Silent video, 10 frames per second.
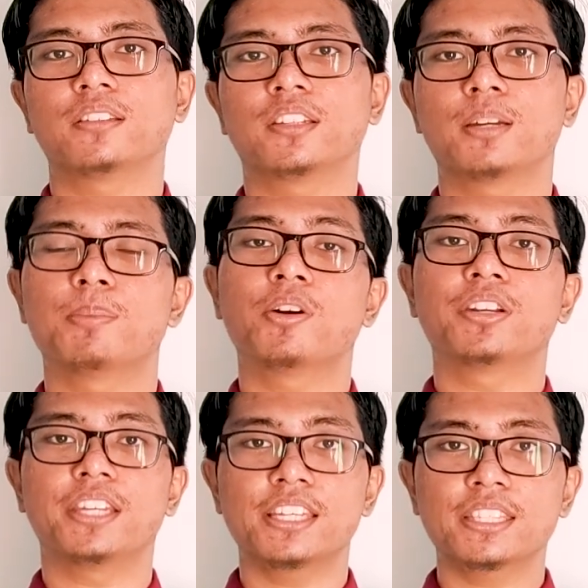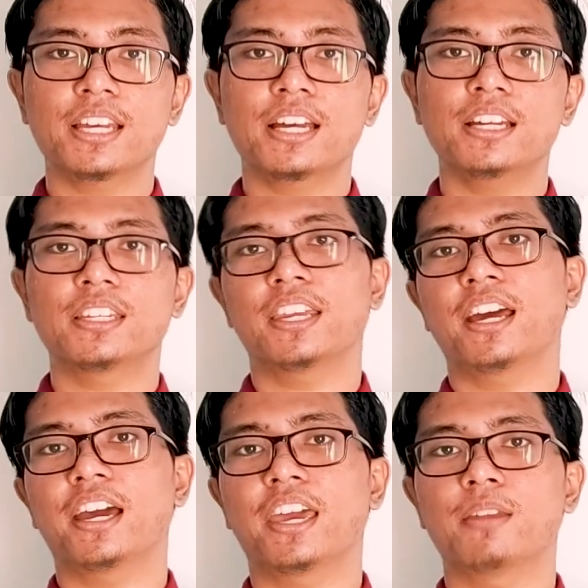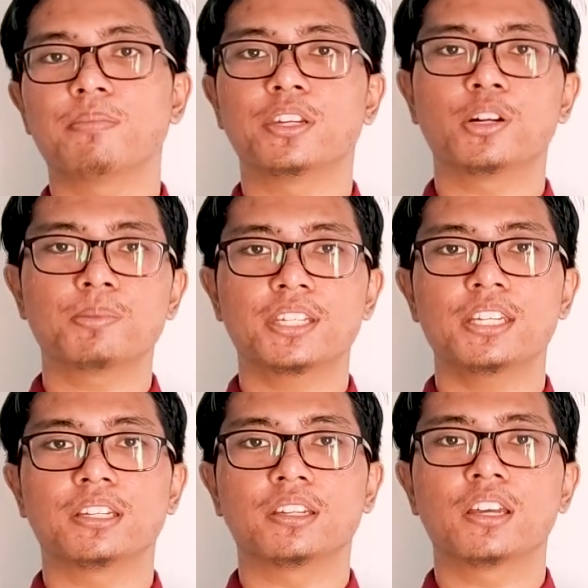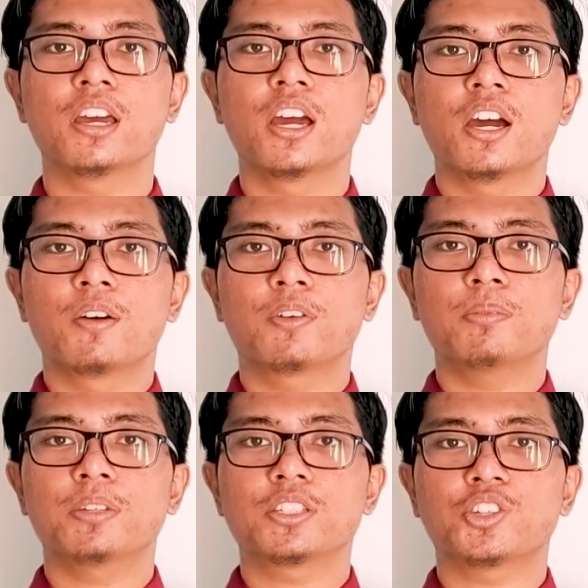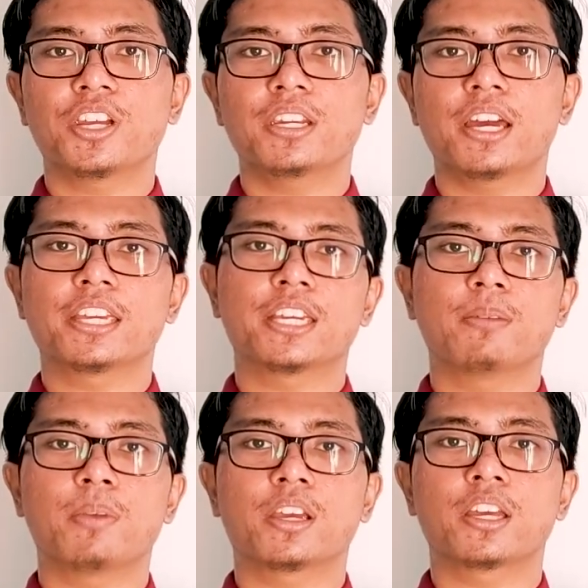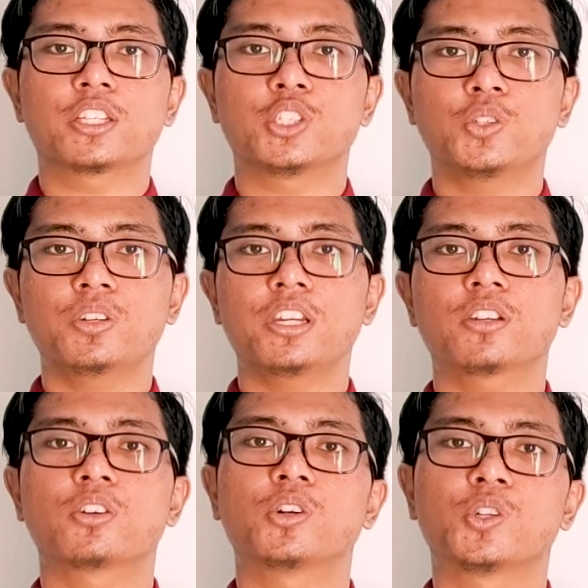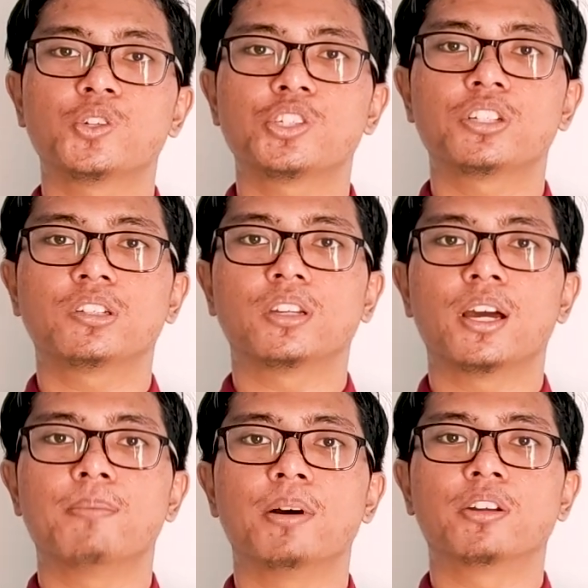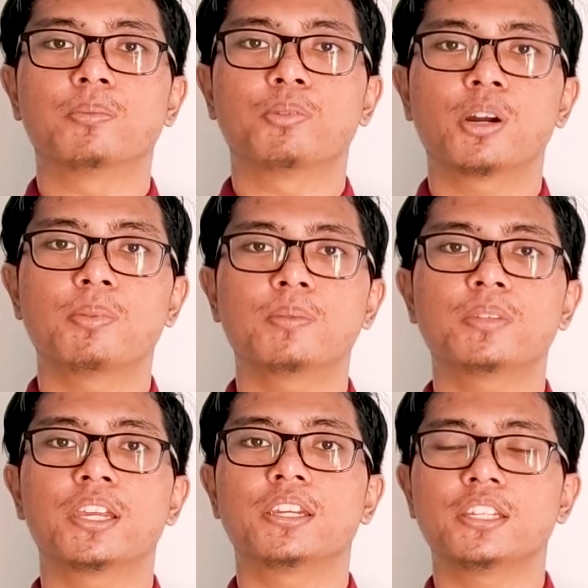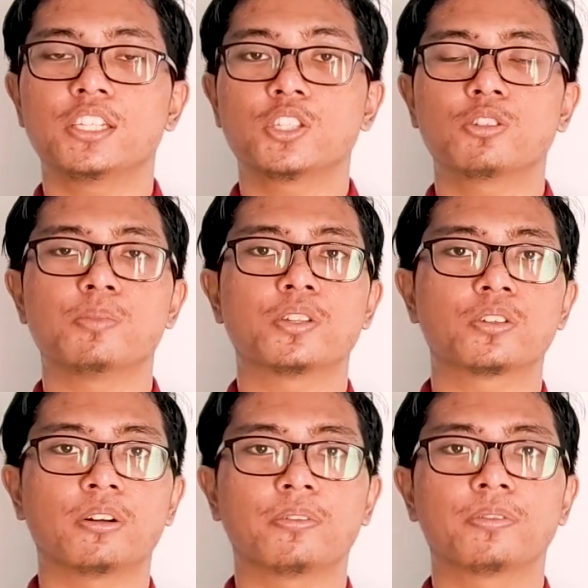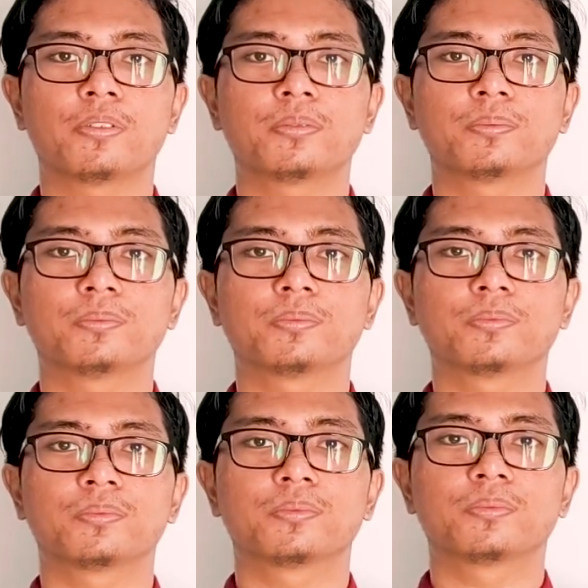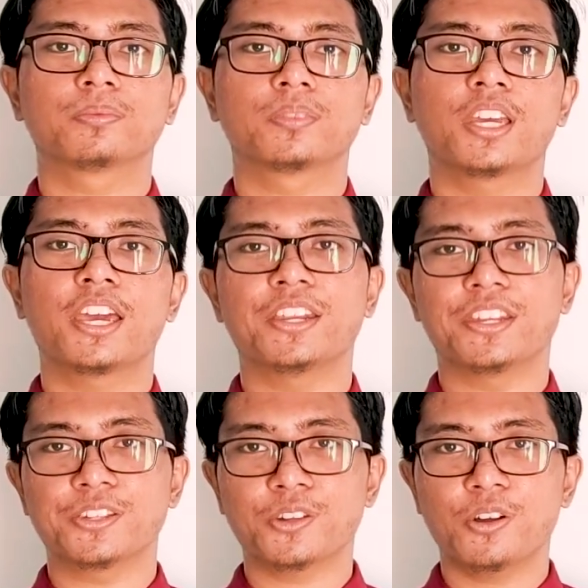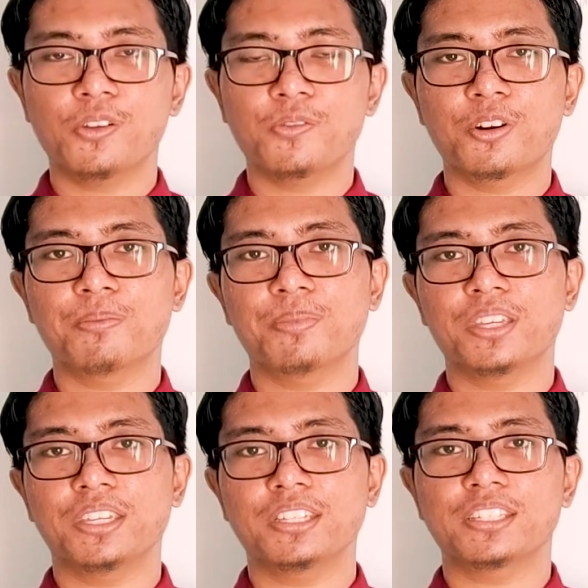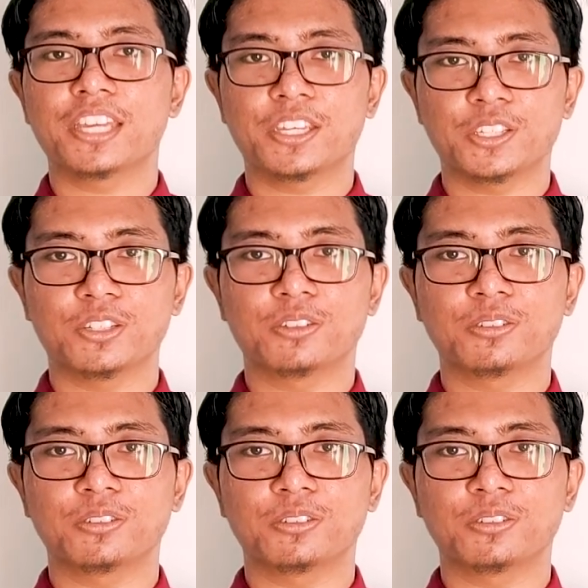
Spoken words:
about data that I have been obtained. From the trend, I can make accurate conclusion about the problem that need to be solved. And that's all from me. Thank you.